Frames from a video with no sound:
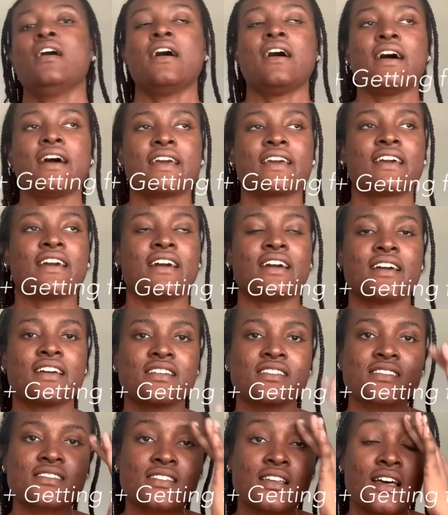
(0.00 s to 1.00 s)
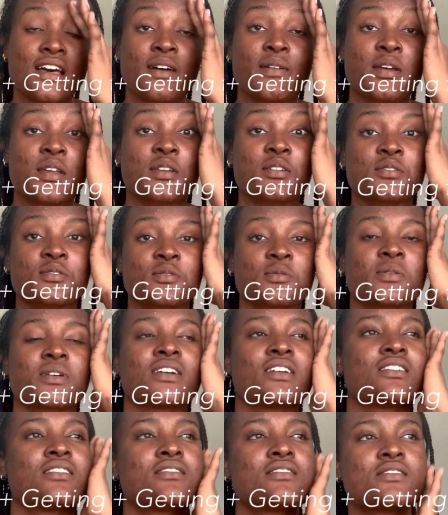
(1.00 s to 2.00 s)
Hi guys, how are you
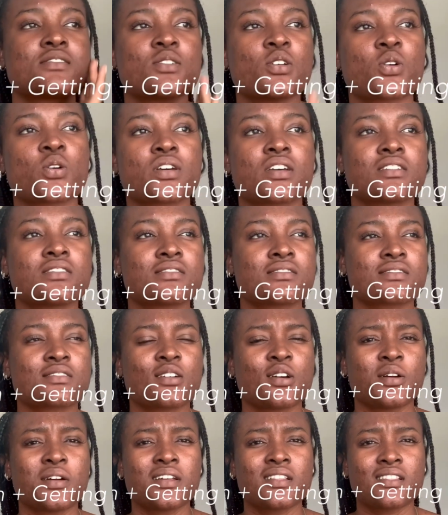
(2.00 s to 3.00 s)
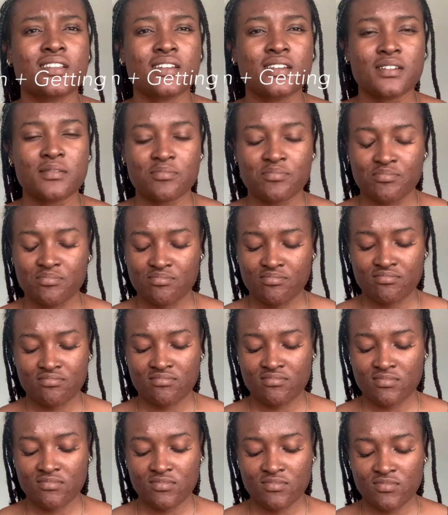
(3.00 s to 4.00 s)
doing? So it's currently
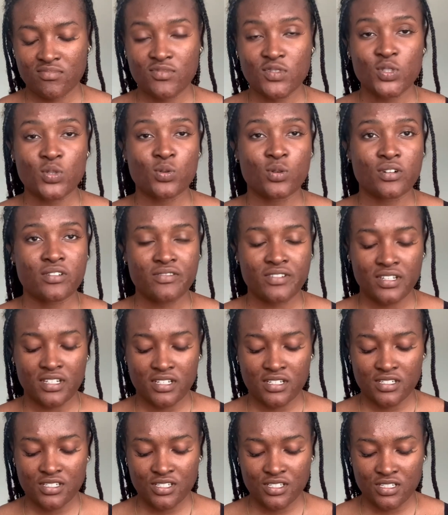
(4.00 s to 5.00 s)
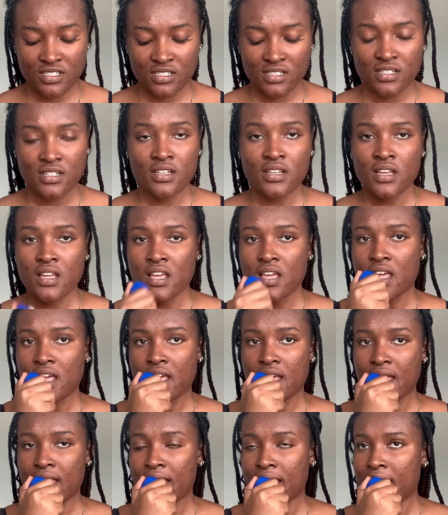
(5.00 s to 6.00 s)
12-ish
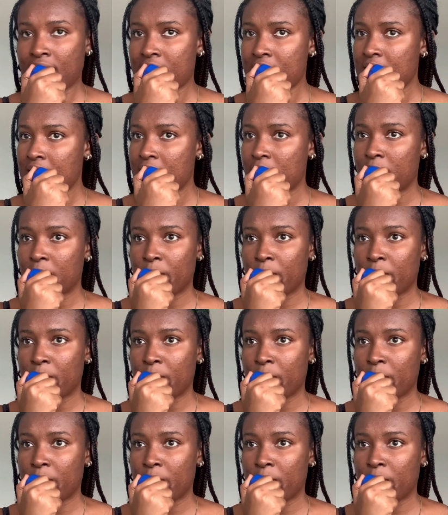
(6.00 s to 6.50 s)
and